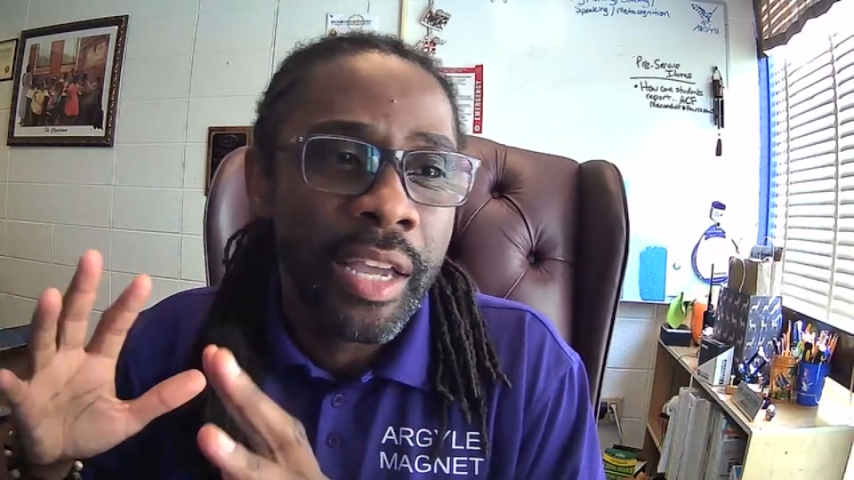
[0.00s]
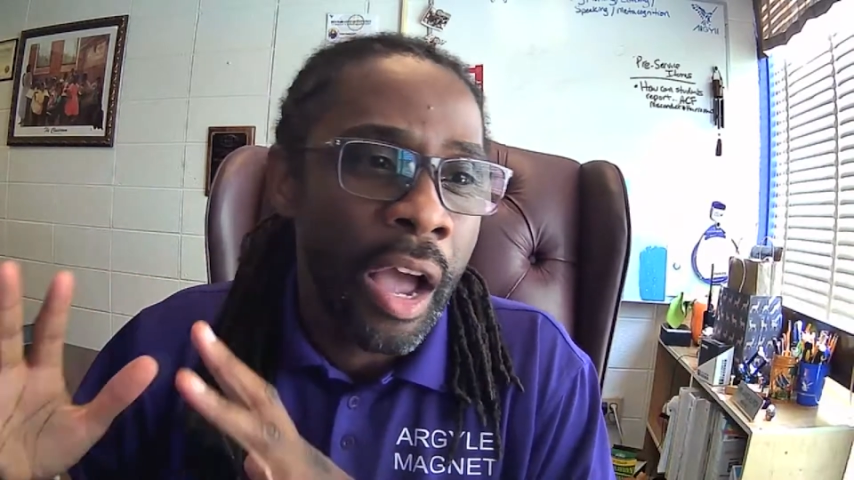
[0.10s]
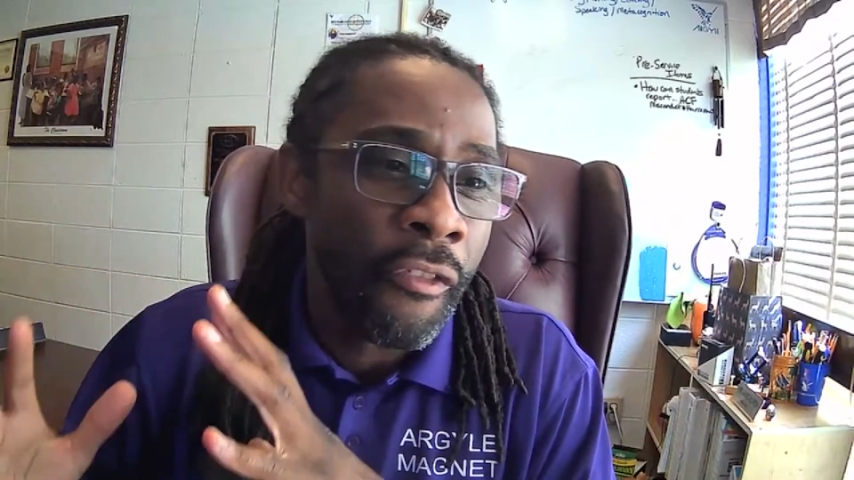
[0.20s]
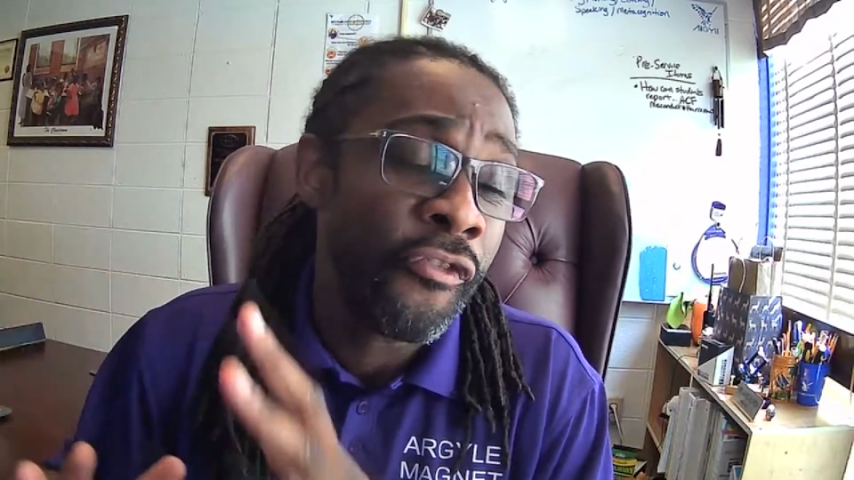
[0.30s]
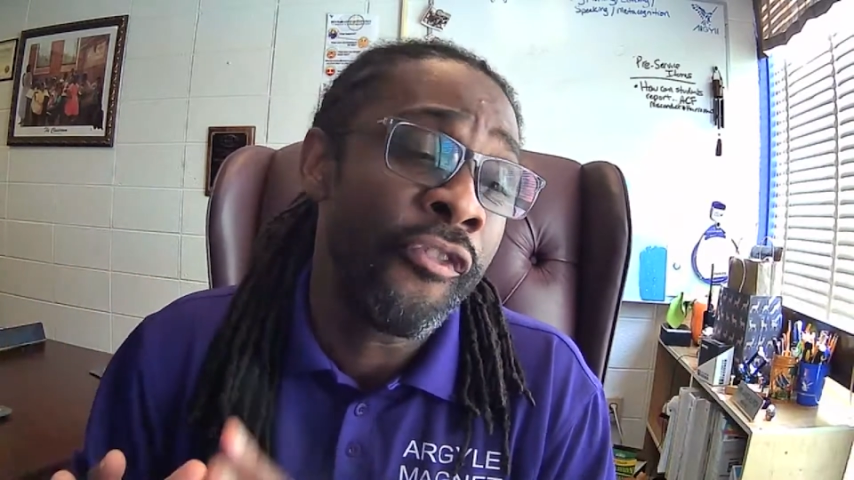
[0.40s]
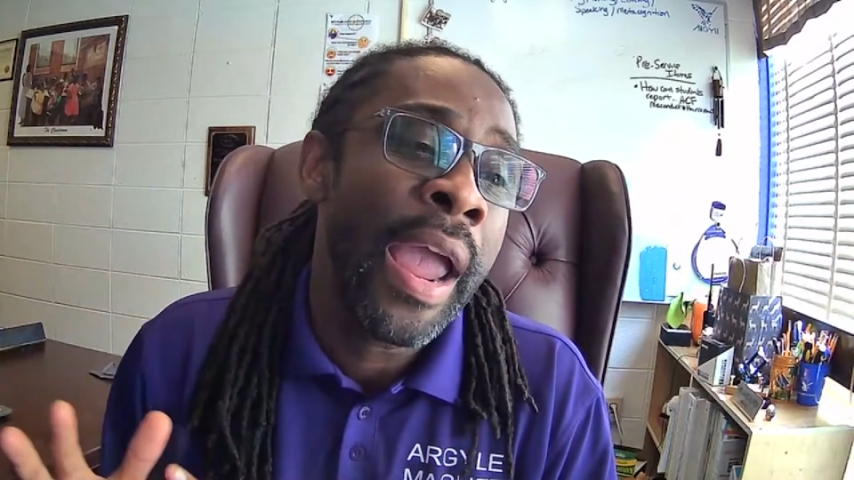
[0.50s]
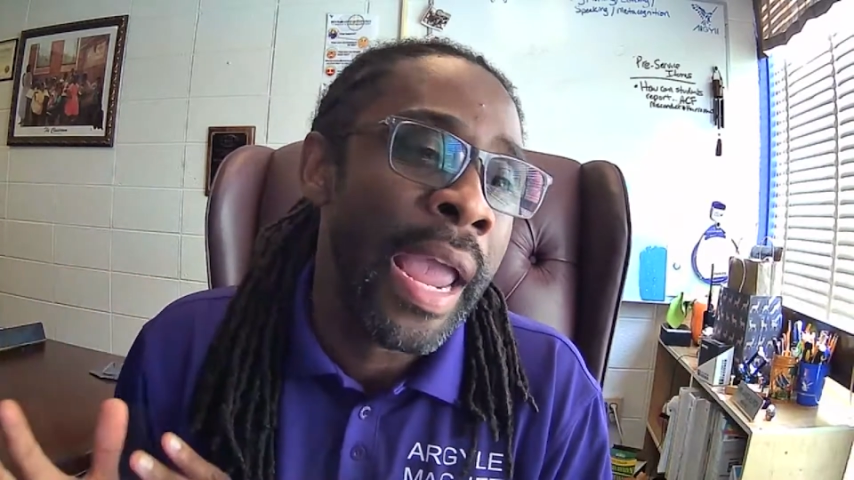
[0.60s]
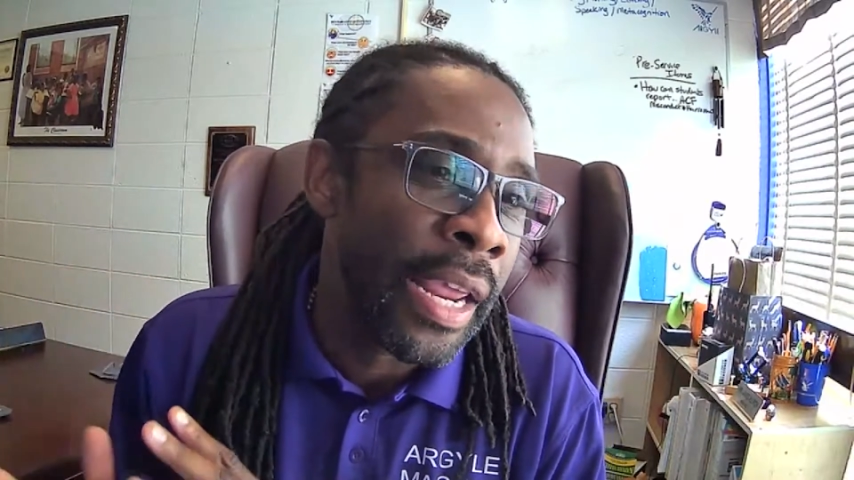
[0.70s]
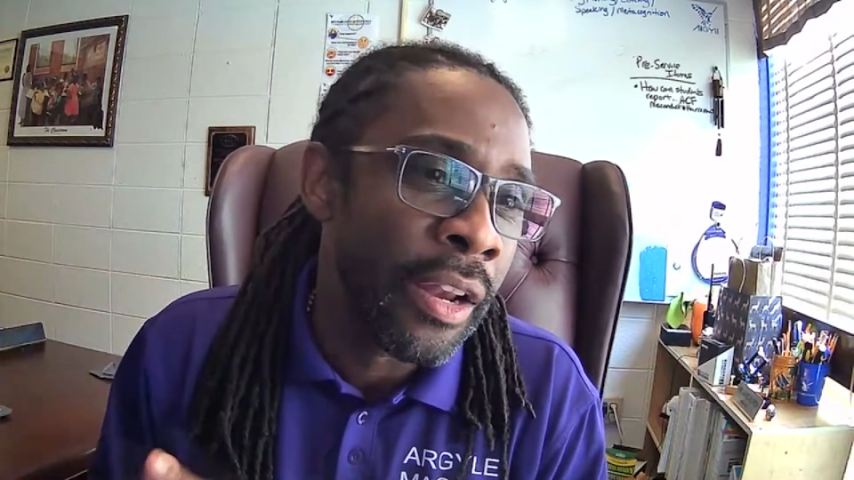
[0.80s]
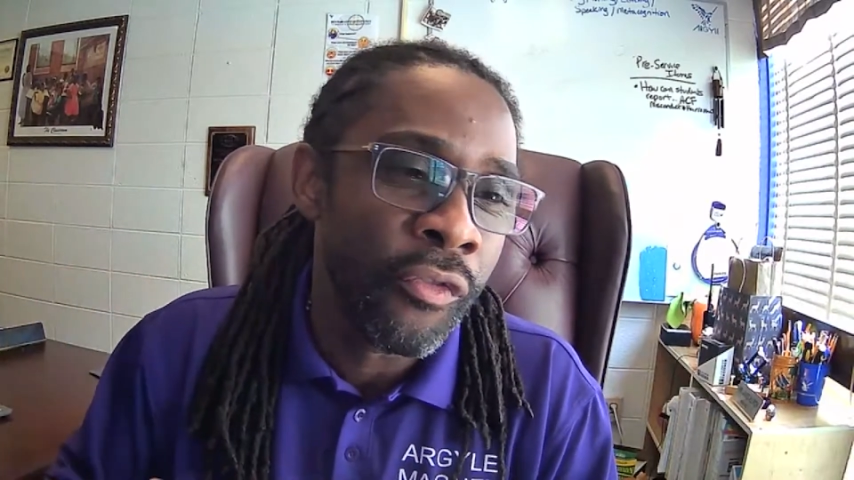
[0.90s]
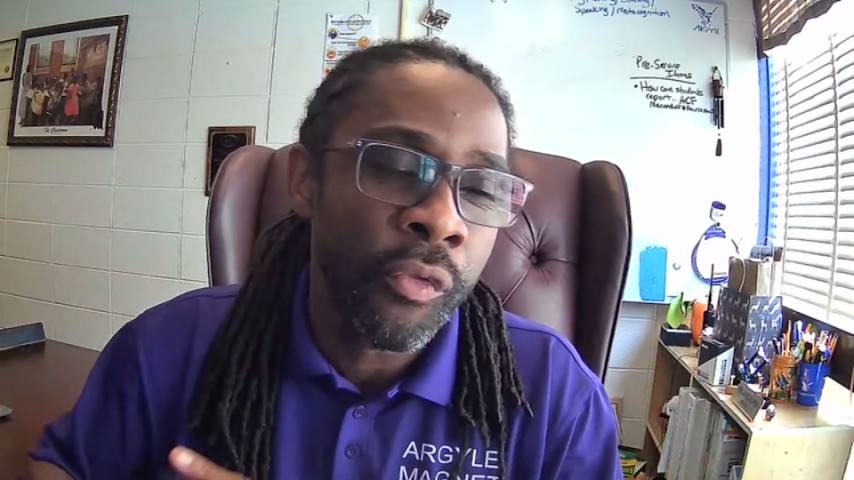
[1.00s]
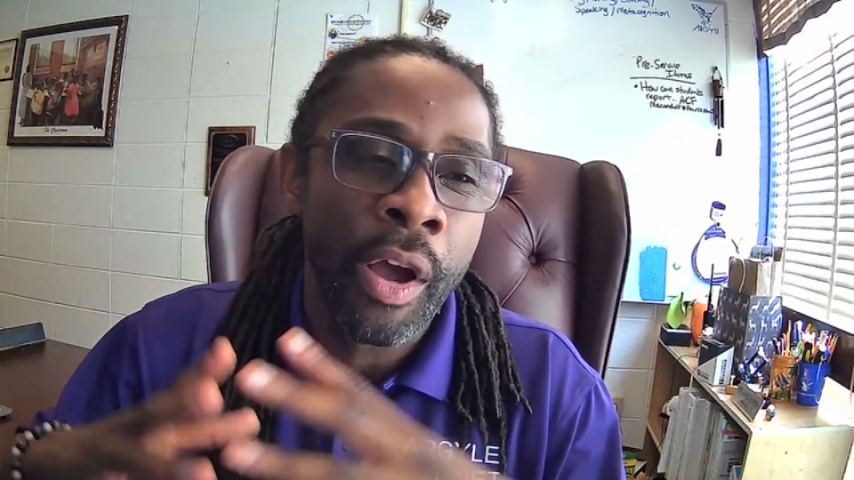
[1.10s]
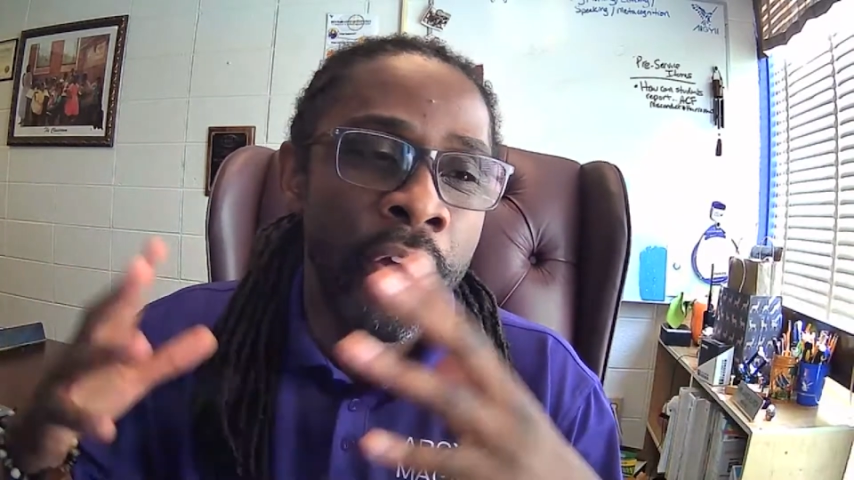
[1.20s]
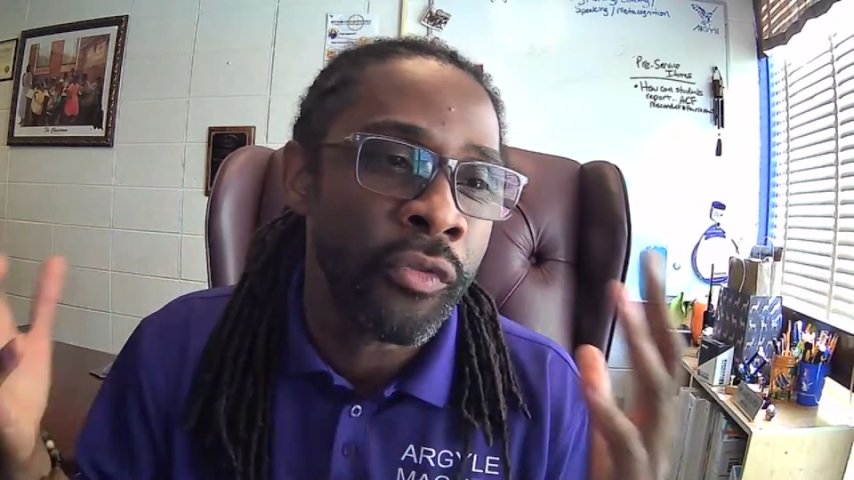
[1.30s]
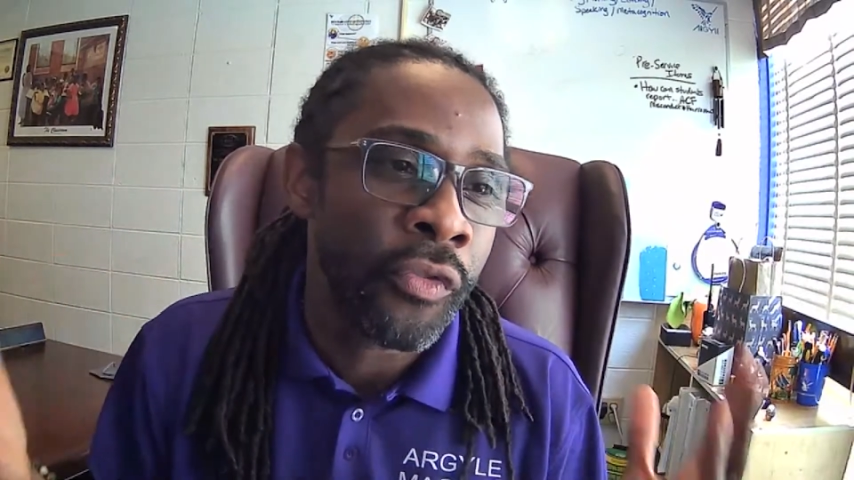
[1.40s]
afraid of
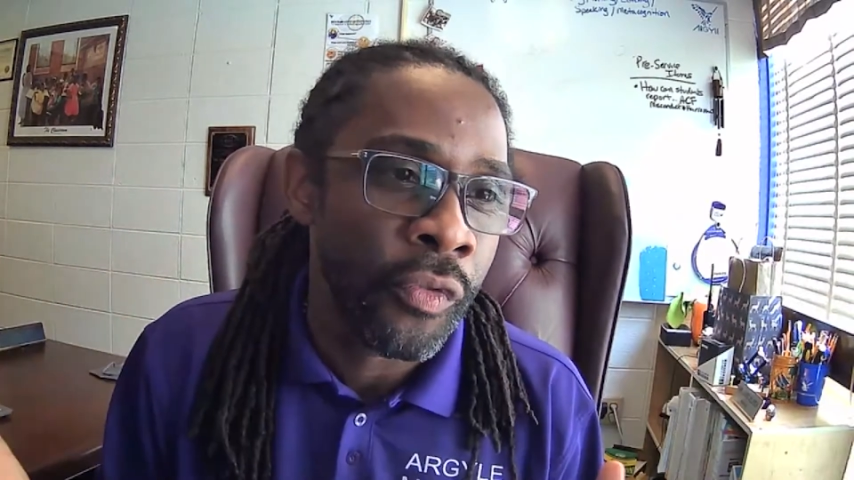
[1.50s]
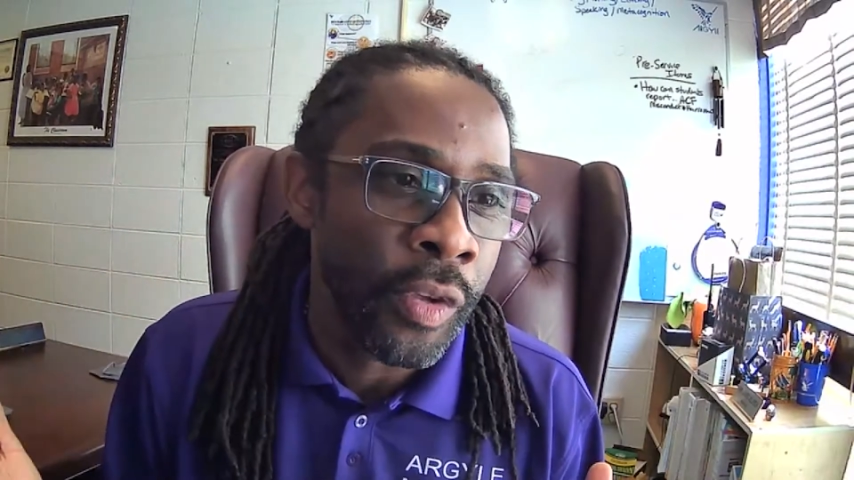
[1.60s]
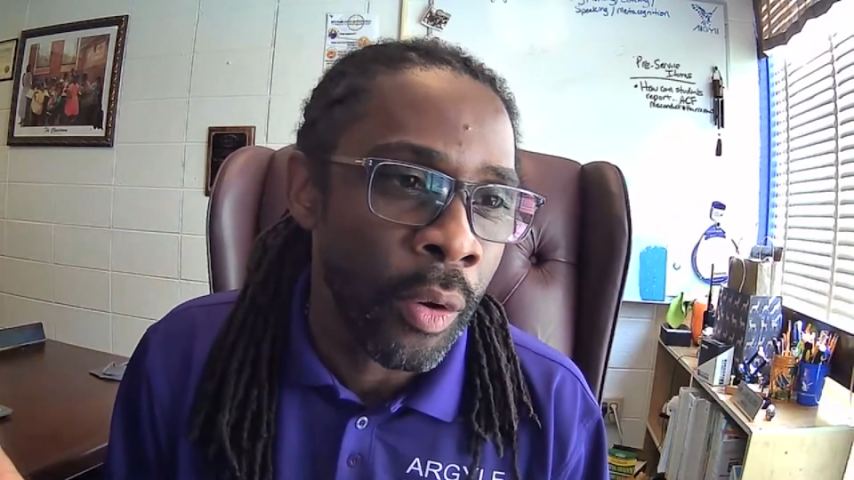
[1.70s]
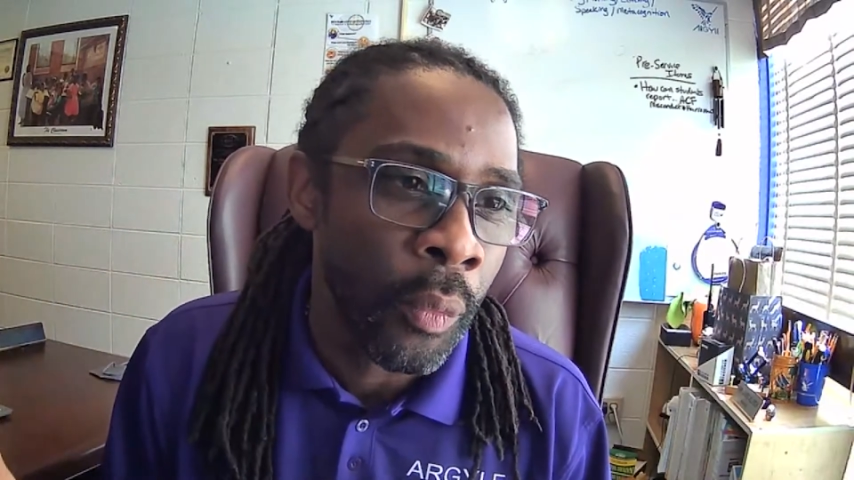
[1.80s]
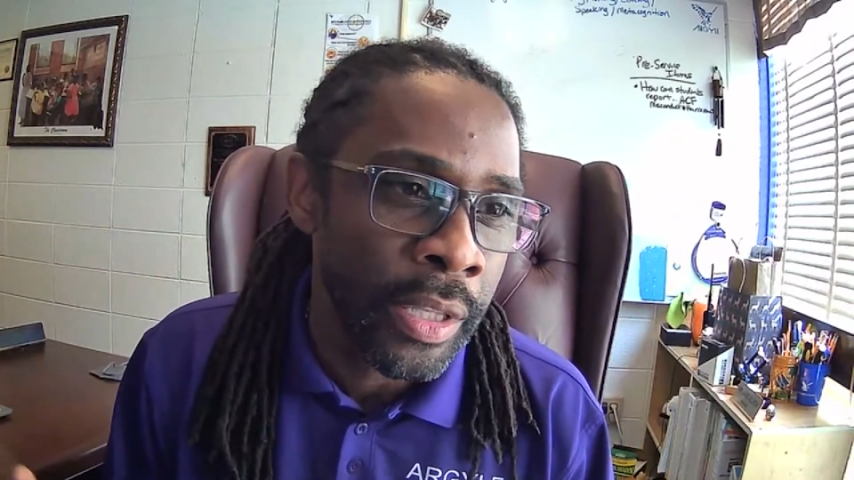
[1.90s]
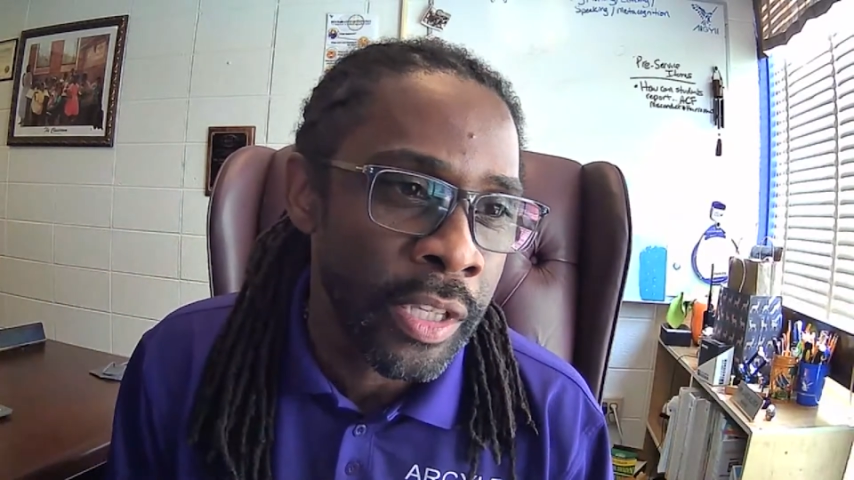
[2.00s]
what